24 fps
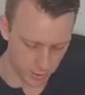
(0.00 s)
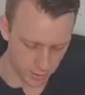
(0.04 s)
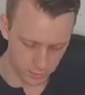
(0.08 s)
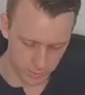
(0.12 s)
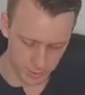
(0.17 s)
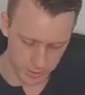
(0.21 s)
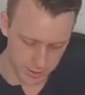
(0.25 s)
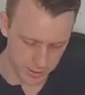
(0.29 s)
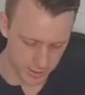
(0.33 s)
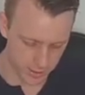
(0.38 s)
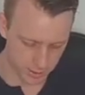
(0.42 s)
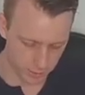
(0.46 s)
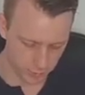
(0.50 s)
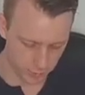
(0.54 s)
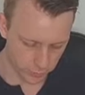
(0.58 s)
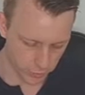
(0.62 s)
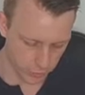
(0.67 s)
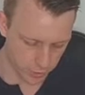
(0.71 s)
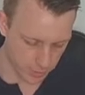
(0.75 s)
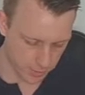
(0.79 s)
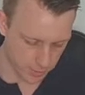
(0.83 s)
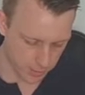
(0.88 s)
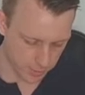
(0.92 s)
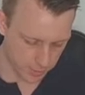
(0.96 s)
we'd say we've got
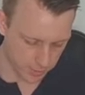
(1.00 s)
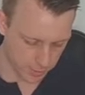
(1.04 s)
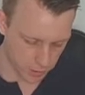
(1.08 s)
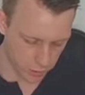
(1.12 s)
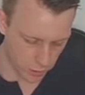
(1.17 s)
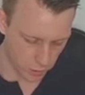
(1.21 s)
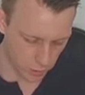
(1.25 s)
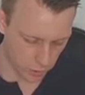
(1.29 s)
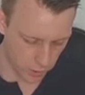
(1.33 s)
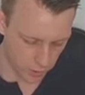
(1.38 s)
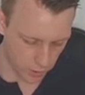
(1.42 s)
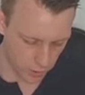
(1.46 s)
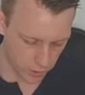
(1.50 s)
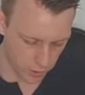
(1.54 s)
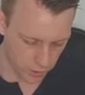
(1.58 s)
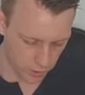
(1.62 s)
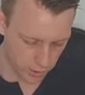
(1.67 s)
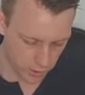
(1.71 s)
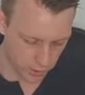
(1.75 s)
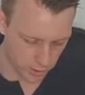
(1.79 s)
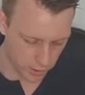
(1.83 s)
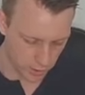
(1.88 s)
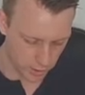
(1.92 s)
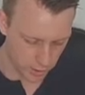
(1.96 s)
the number 2
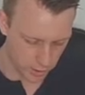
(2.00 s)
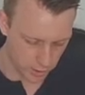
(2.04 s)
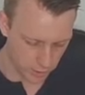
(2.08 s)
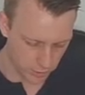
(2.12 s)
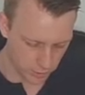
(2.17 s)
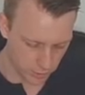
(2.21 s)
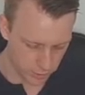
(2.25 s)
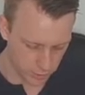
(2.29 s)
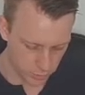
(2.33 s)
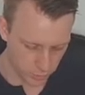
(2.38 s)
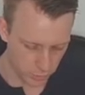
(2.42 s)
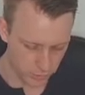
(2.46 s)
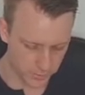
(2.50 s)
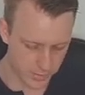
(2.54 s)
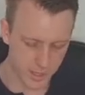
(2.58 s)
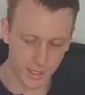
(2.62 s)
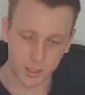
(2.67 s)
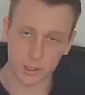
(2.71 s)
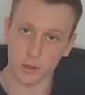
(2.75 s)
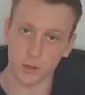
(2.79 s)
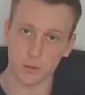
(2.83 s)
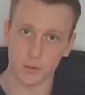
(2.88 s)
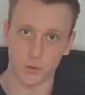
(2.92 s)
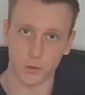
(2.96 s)
with a
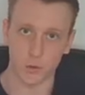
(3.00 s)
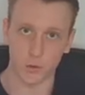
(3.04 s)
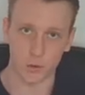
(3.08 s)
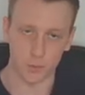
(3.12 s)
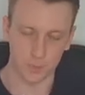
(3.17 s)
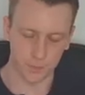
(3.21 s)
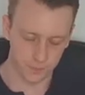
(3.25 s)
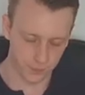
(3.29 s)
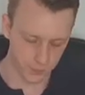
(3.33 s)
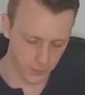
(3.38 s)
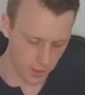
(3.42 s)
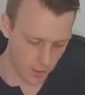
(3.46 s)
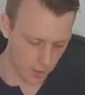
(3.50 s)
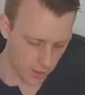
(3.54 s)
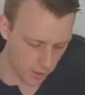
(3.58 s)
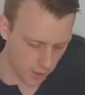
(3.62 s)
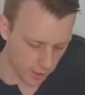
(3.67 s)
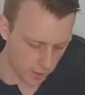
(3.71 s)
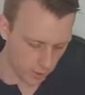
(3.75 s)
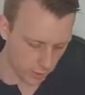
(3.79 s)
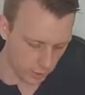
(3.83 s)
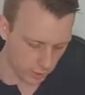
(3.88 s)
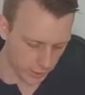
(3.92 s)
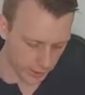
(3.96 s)
remainder of 2.
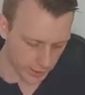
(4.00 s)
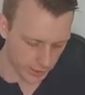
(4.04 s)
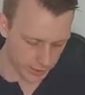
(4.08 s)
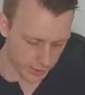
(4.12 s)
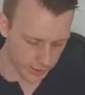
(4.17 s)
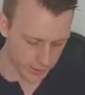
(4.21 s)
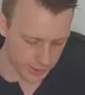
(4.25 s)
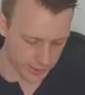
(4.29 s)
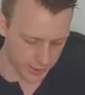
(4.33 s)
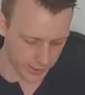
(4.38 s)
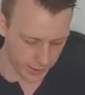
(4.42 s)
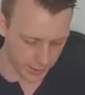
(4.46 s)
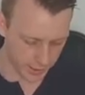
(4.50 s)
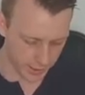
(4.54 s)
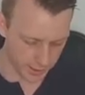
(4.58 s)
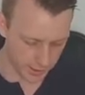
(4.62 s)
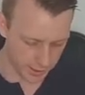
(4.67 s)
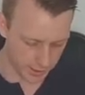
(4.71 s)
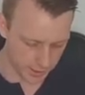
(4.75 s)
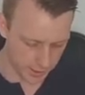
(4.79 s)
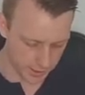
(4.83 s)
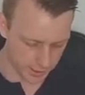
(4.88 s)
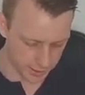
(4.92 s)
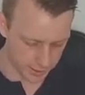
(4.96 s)
We could take
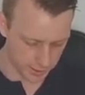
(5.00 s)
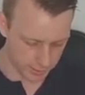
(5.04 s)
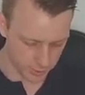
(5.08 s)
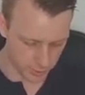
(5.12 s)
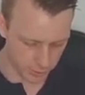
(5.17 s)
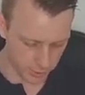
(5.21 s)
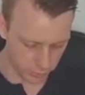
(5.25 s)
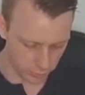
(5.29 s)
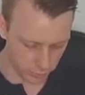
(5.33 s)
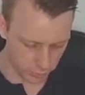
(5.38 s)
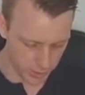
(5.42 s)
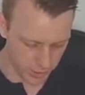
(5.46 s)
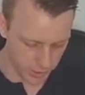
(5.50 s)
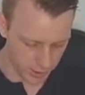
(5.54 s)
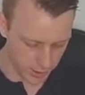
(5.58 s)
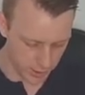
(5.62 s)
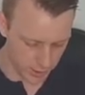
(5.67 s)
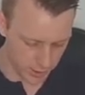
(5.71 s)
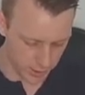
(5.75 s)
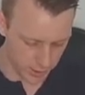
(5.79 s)
the number 3